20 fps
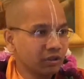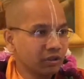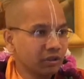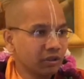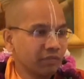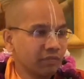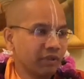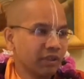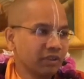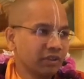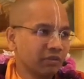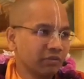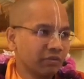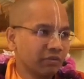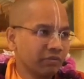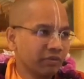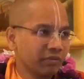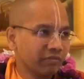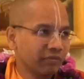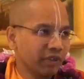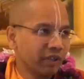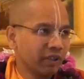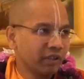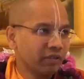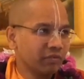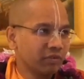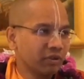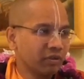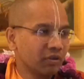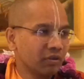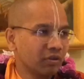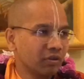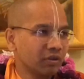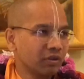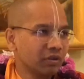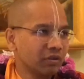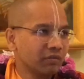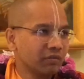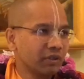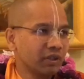In fact, some of them were,
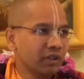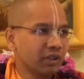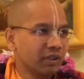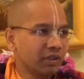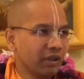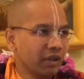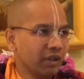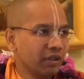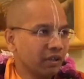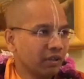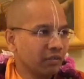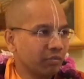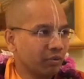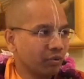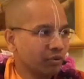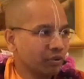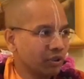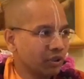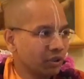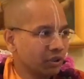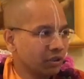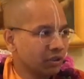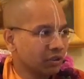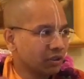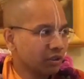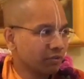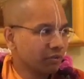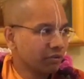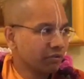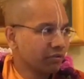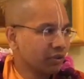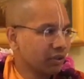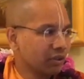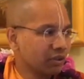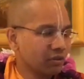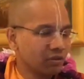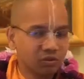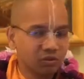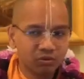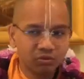because when he tried approaching some of the
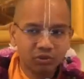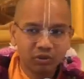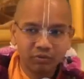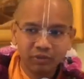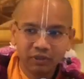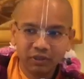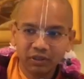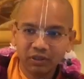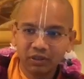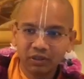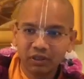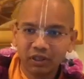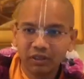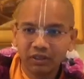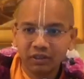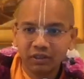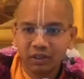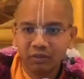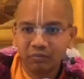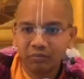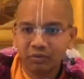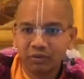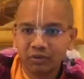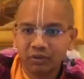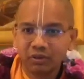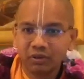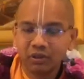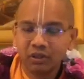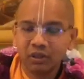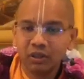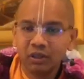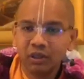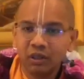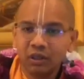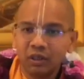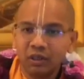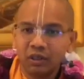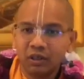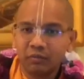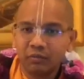Goswamis in the other temples
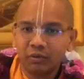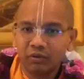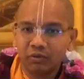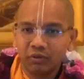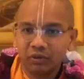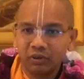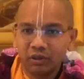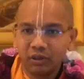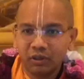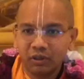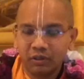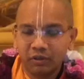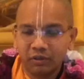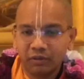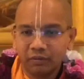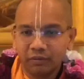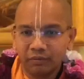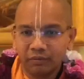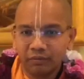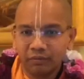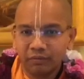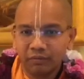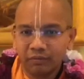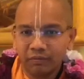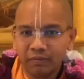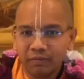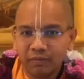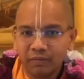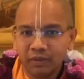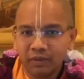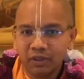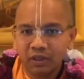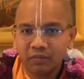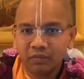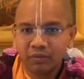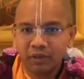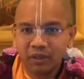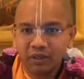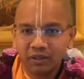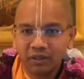about Srila
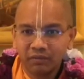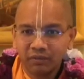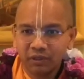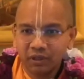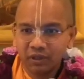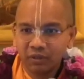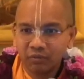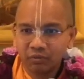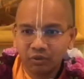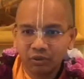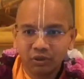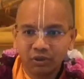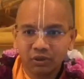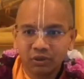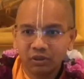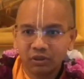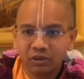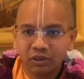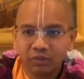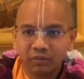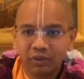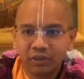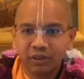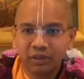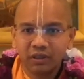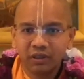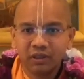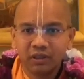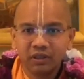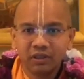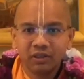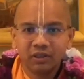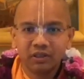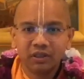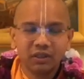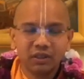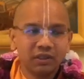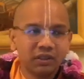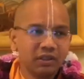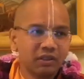Baladev Vidyabhushan's commentaries,
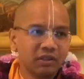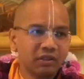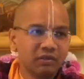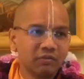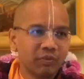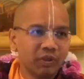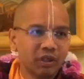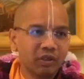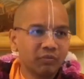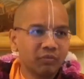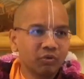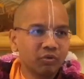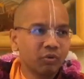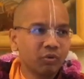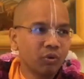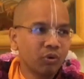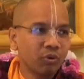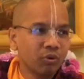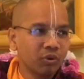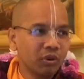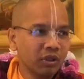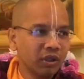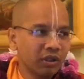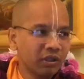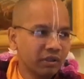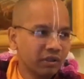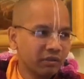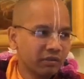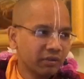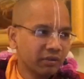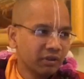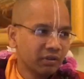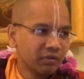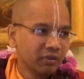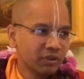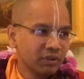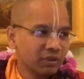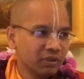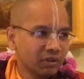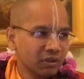they said it became too old and then it
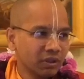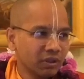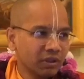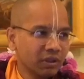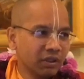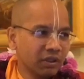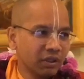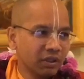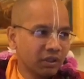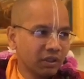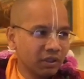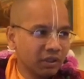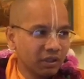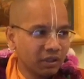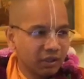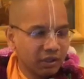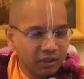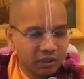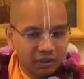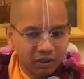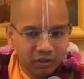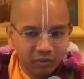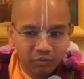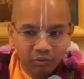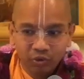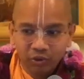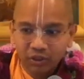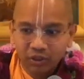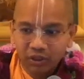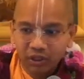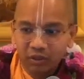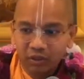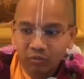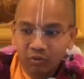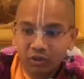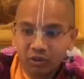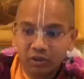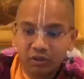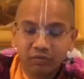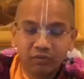was put in the
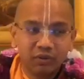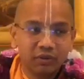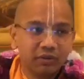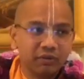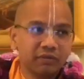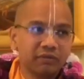Yamuna river.